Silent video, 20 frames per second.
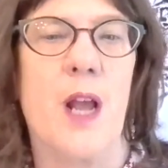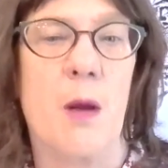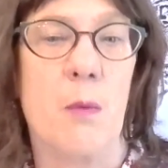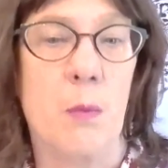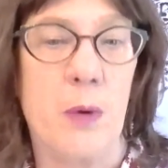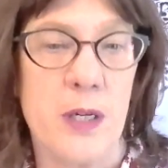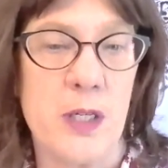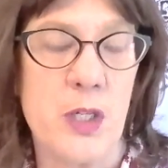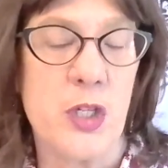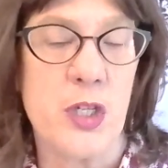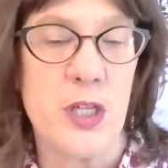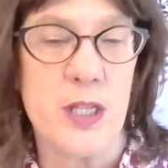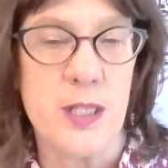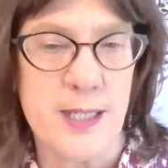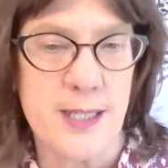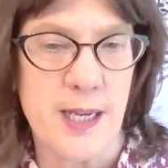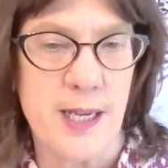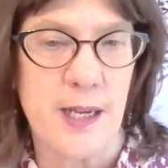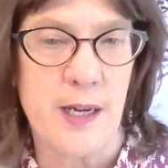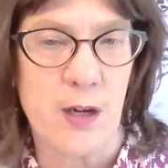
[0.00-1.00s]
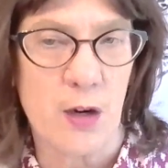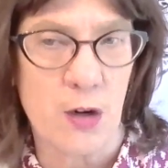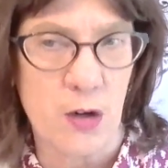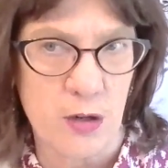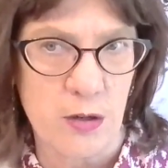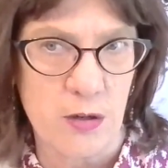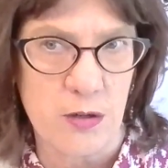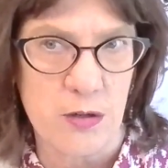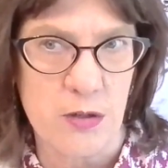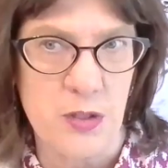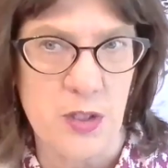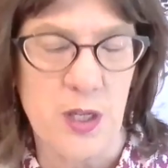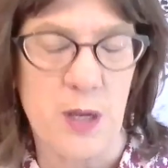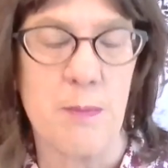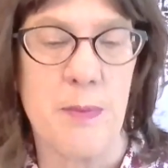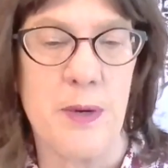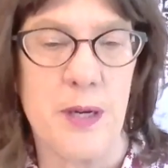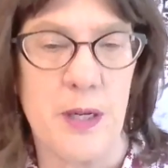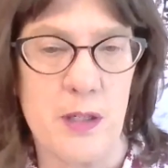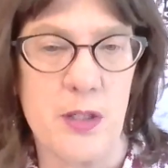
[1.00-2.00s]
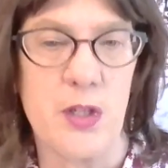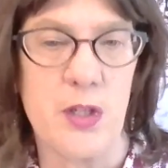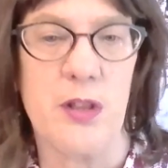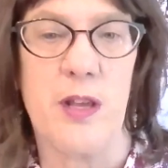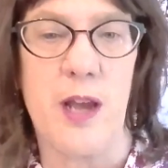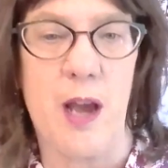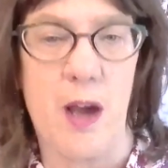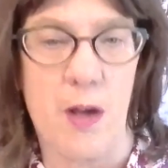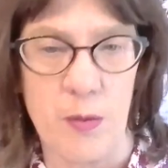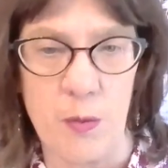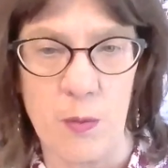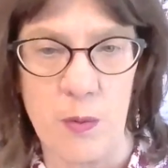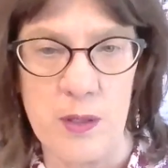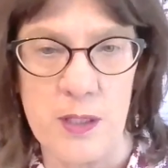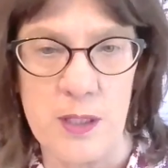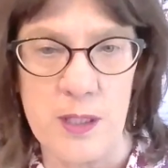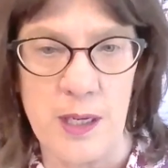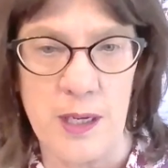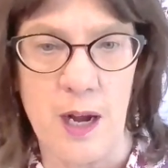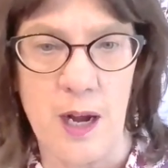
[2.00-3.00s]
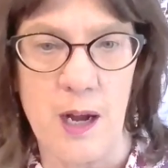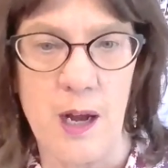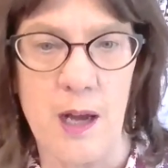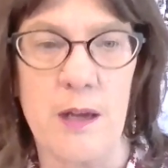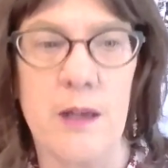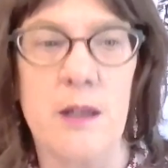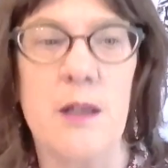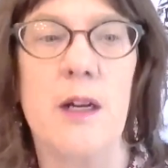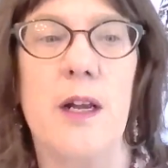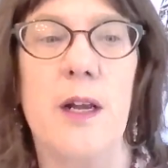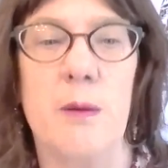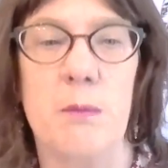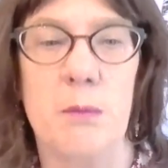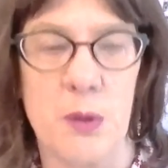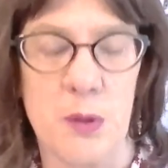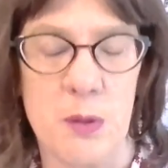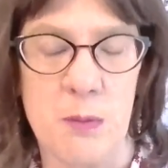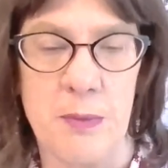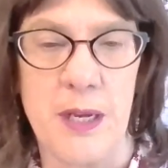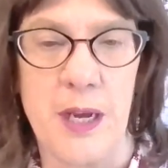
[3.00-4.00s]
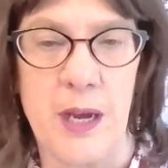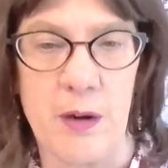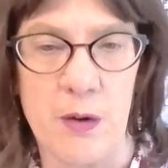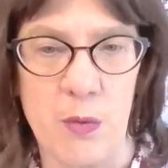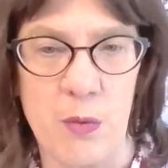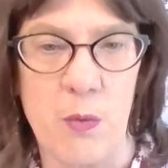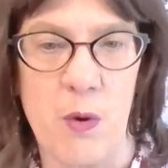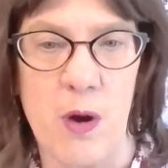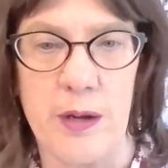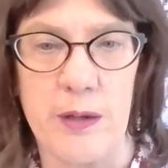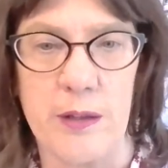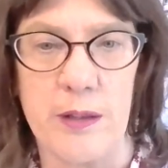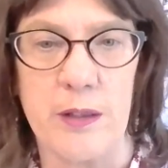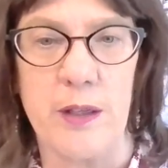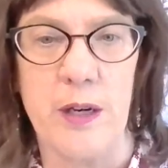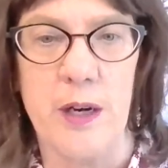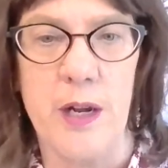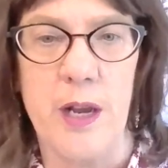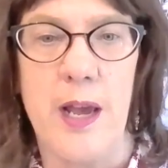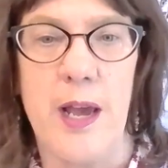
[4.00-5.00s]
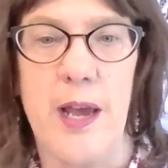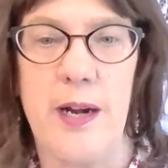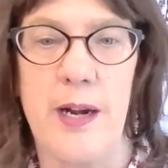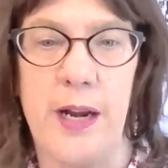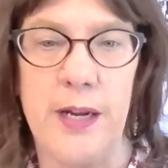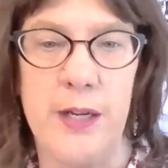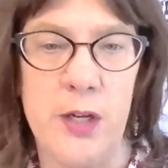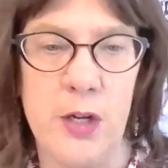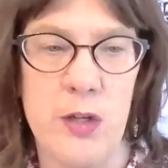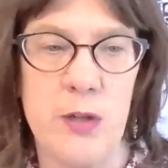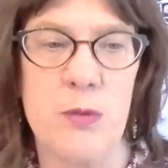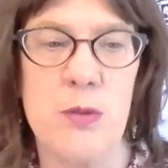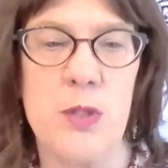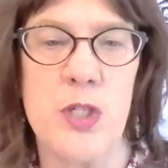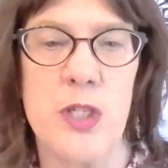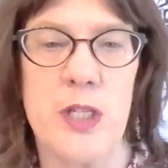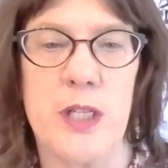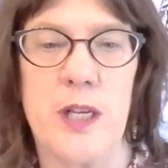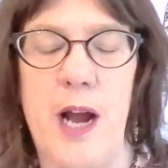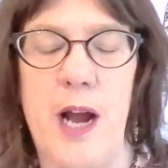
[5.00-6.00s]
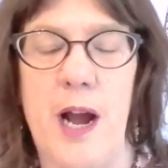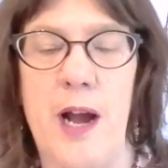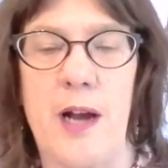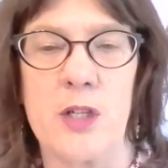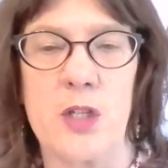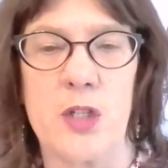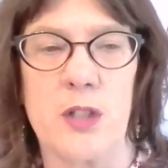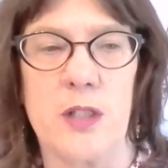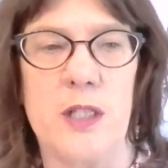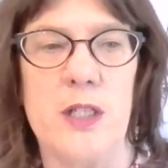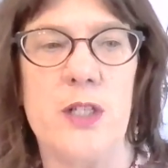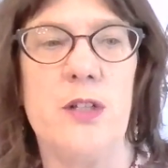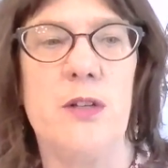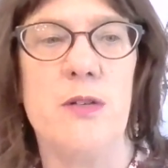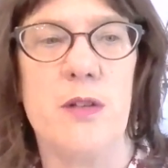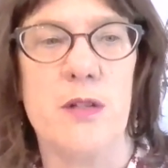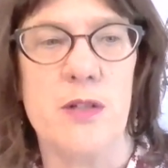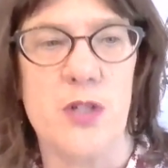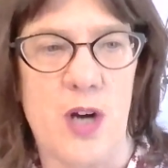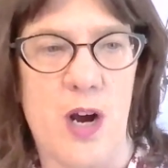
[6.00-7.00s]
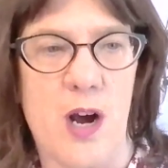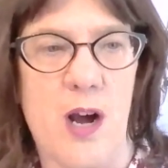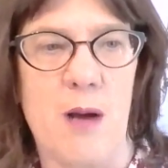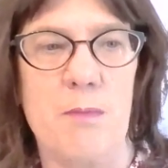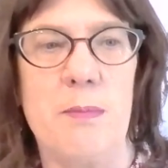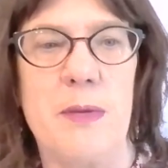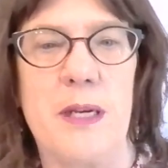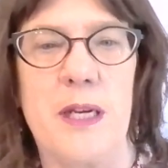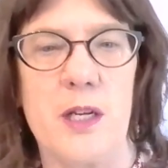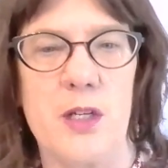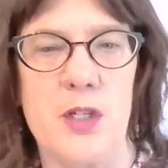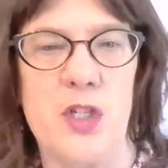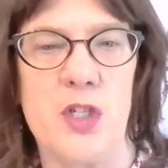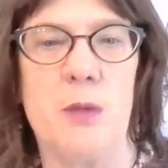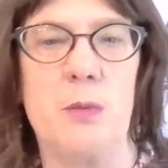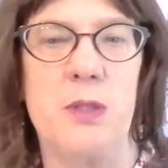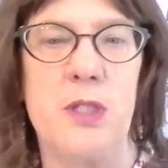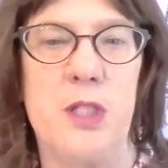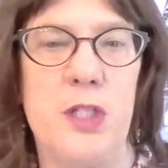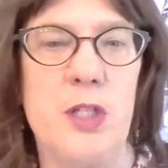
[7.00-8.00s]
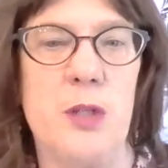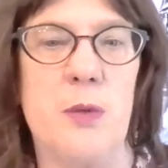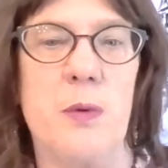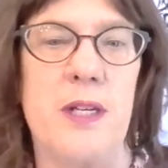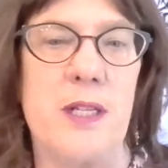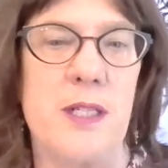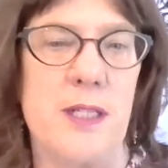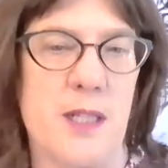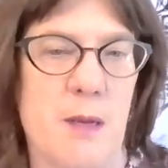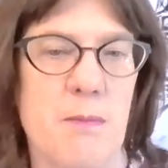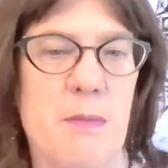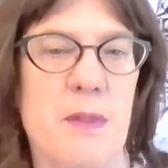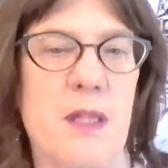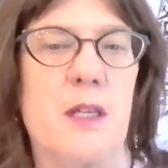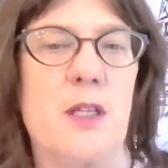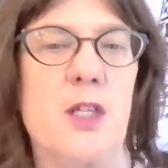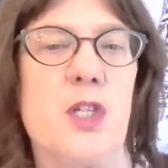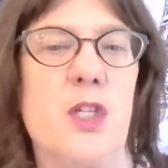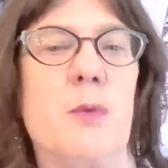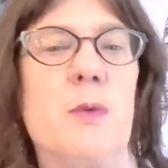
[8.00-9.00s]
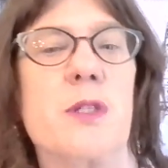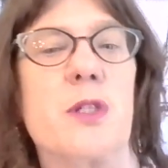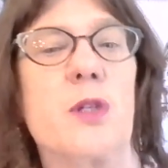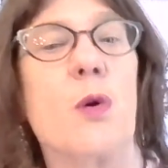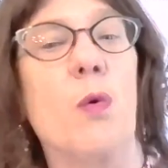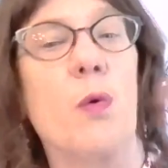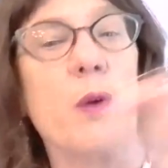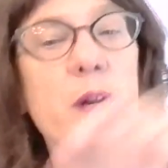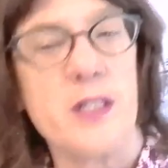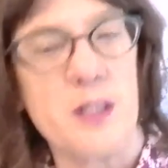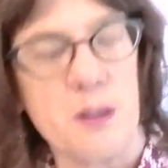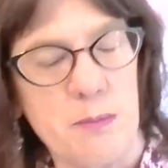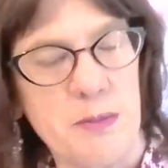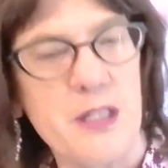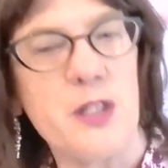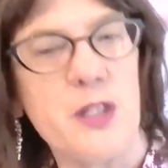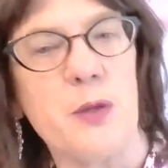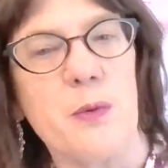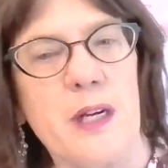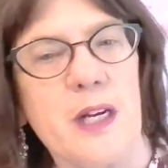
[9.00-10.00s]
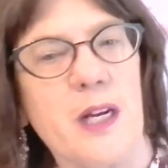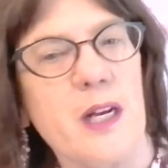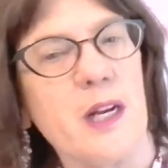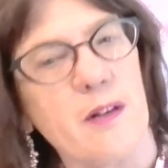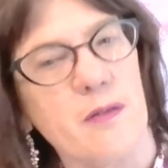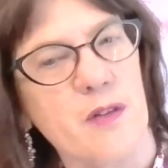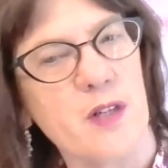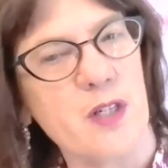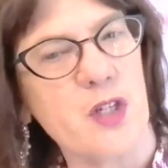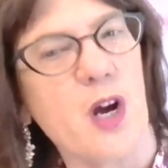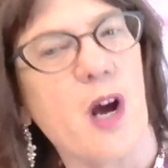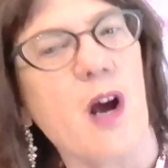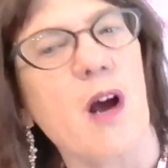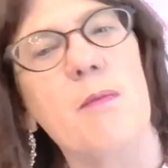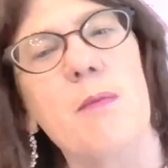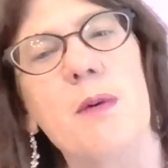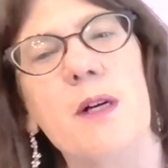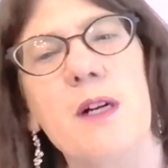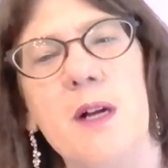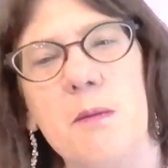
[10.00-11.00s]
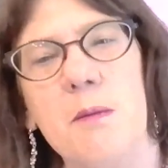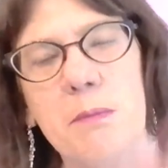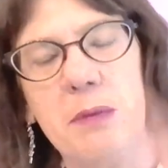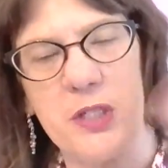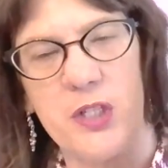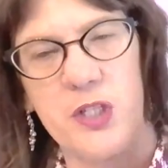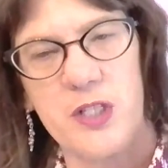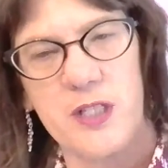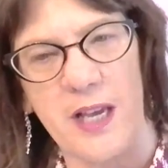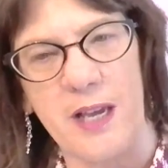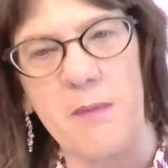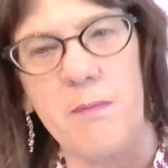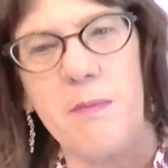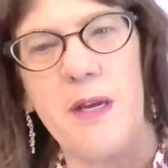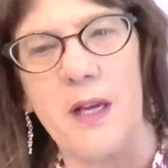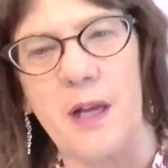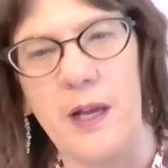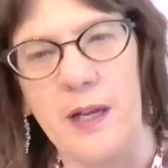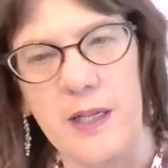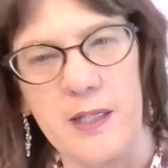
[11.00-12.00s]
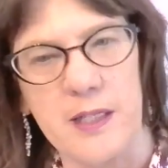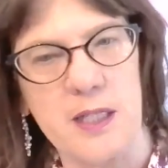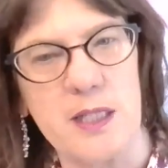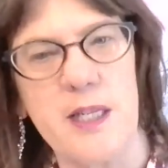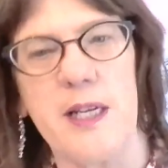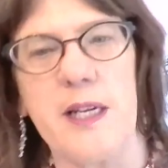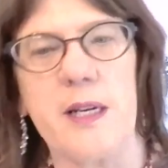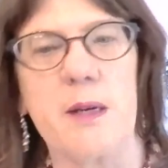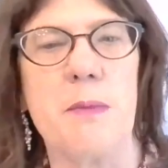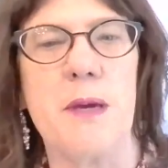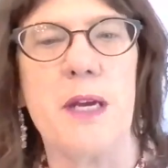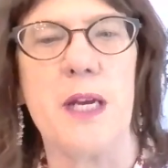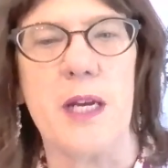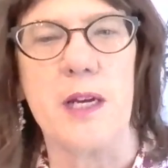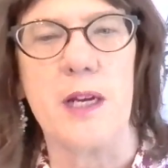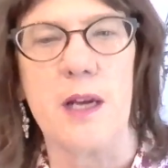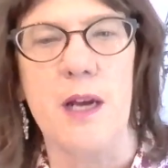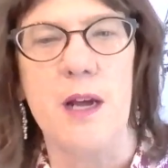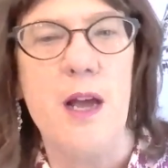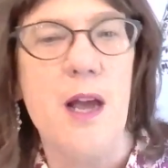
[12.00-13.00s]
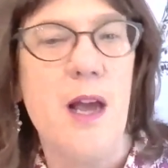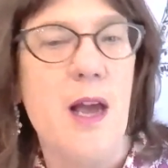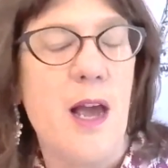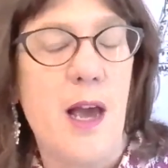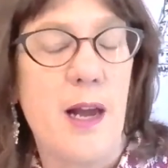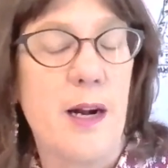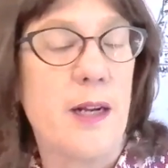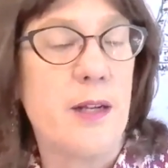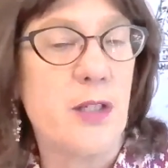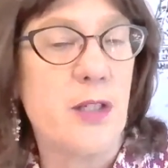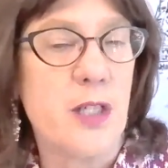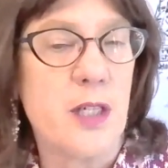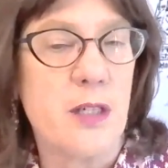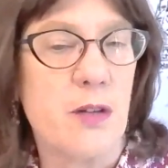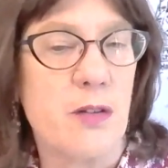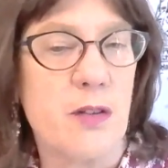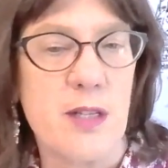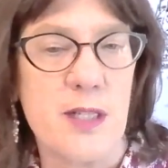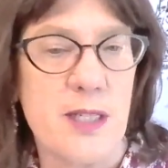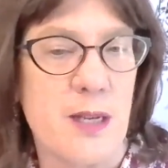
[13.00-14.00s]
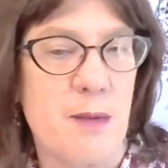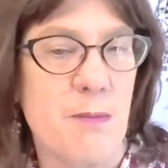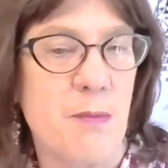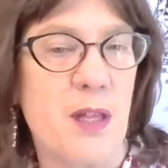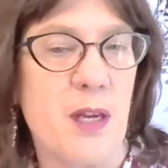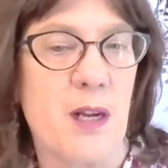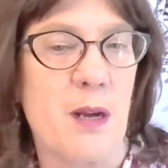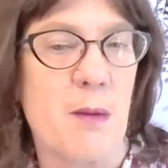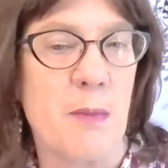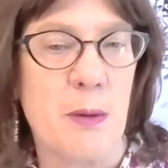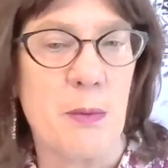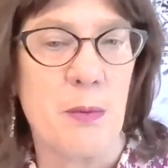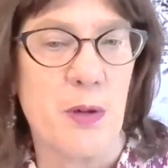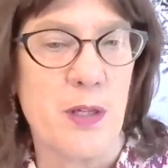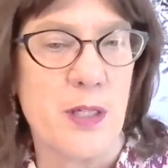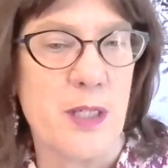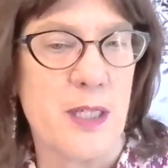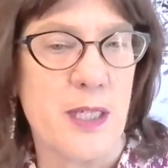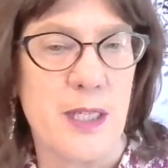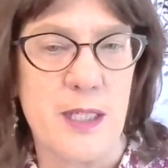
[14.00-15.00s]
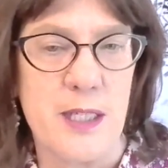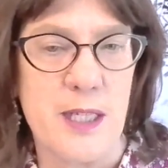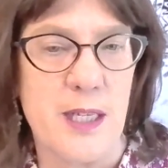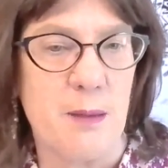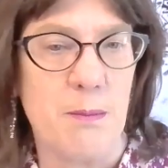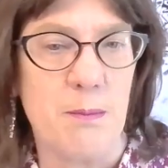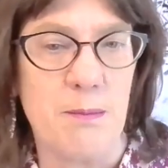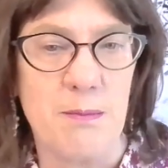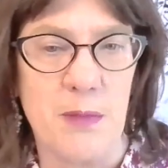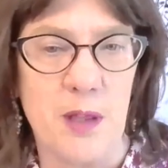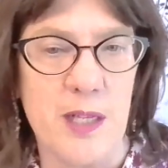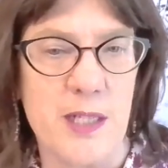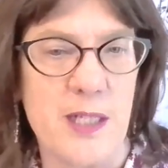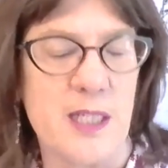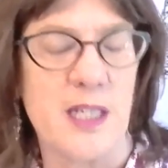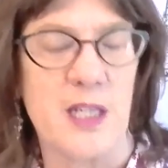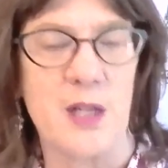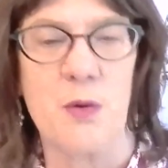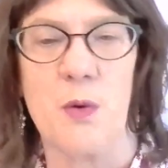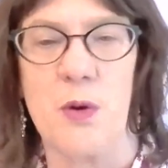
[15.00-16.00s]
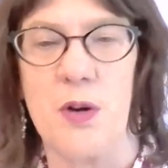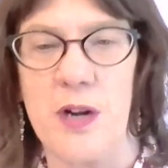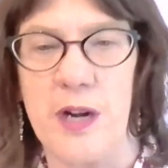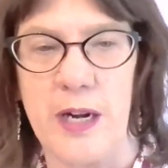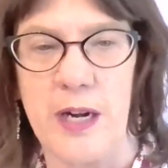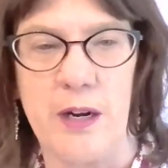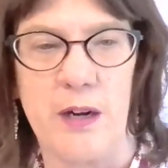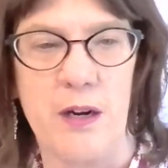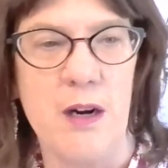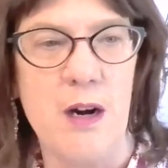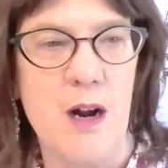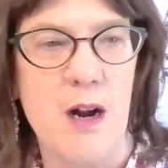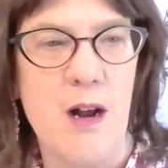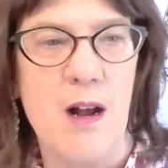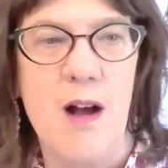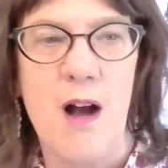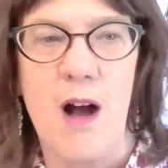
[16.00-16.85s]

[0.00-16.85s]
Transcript: And when she sent hers compared to the other ones I got, it blew me out of the water. And I knew she could actually do the job because she was doing something she was going to be doing in the job, but just gave me like a sneak peek. And I used to do the same thing on my real estate team, listing coordinator.